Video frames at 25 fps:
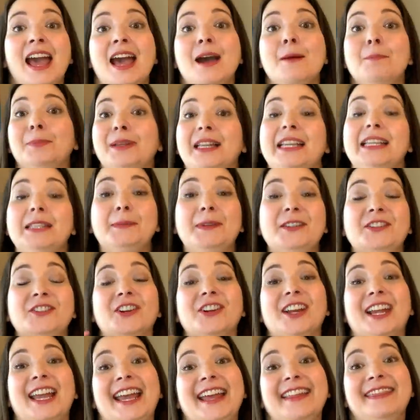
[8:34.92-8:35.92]
Please be sure
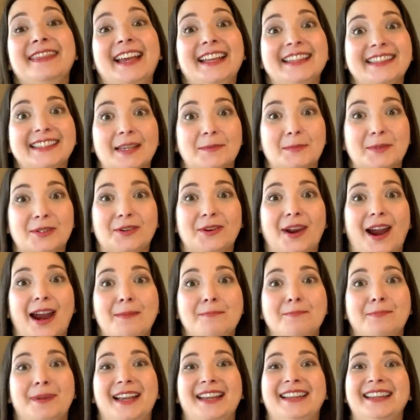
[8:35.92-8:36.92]
to hit that
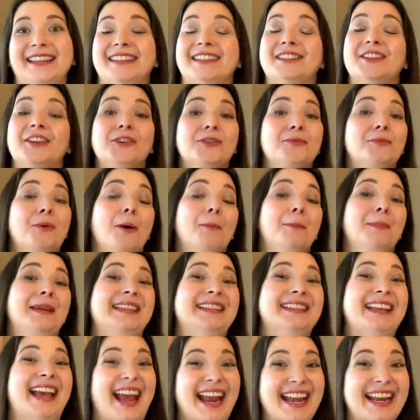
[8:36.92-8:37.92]
subscribe button so you won't
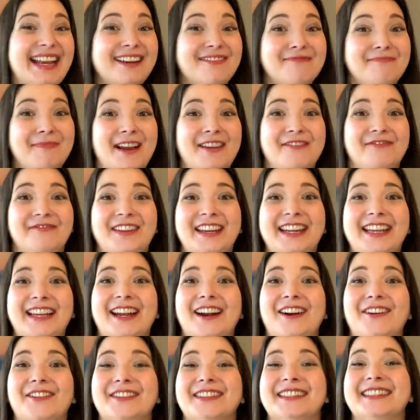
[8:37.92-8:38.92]
miss any of my
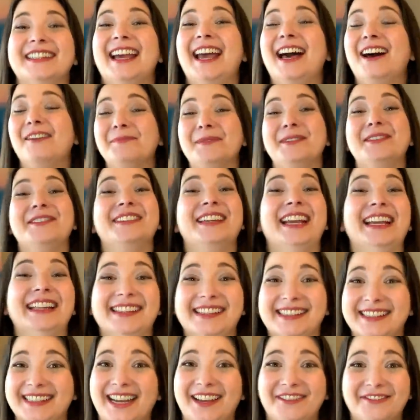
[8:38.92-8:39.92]
videos to help you
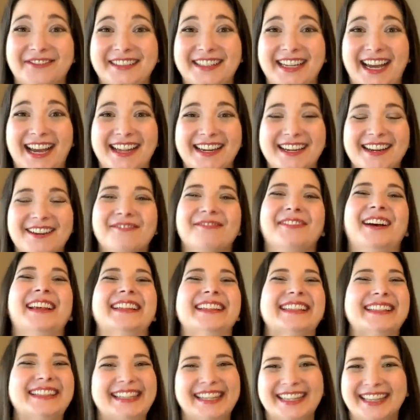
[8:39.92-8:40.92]
get stuff done
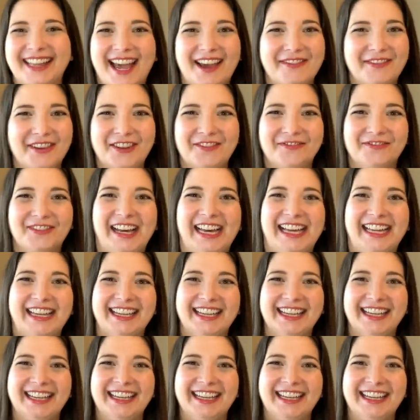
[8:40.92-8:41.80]
while still having fun.